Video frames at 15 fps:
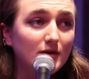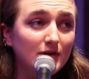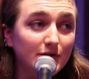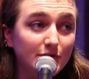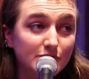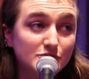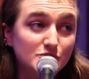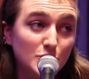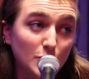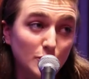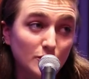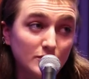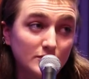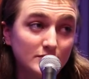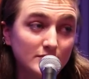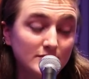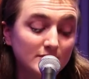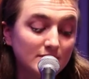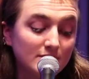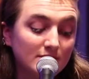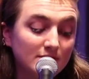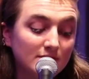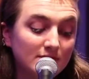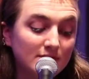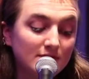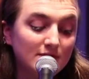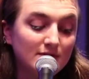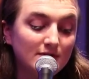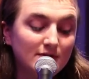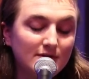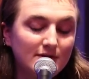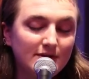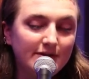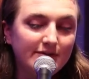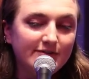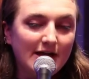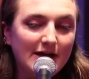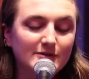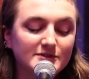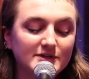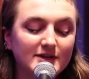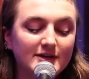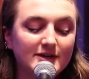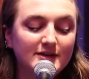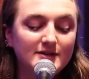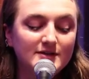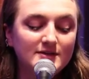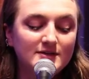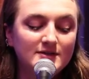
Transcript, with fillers: Are you sure? He scowled at her.